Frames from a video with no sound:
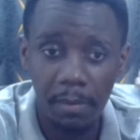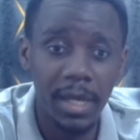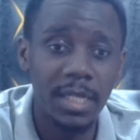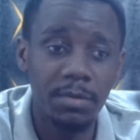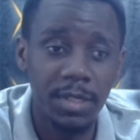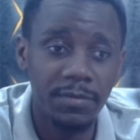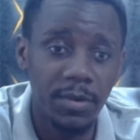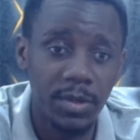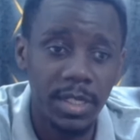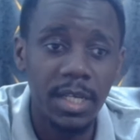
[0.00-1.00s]
Marcus
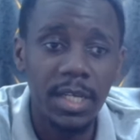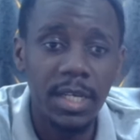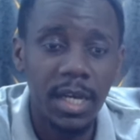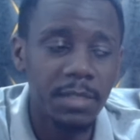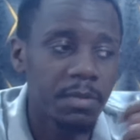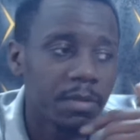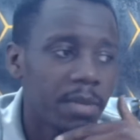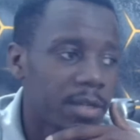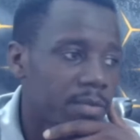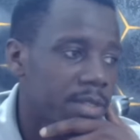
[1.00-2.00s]
Rashford has been
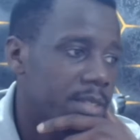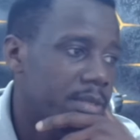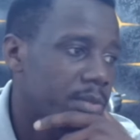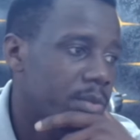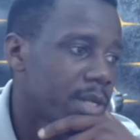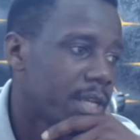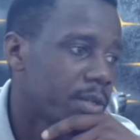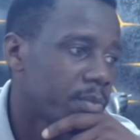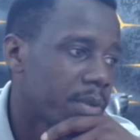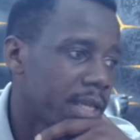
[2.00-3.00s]
part of the team that we went ahead
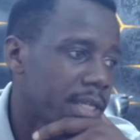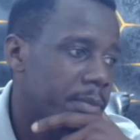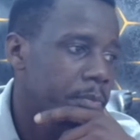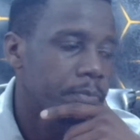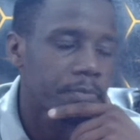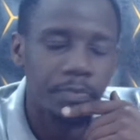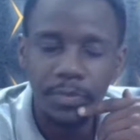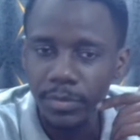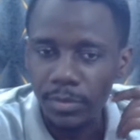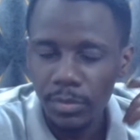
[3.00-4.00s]
to play
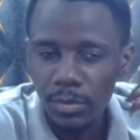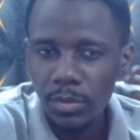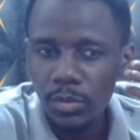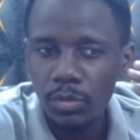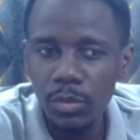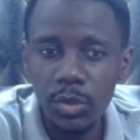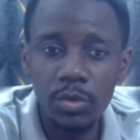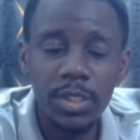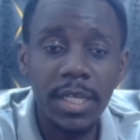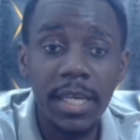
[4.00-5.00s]

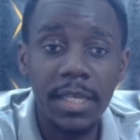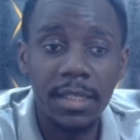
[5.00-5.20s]
today.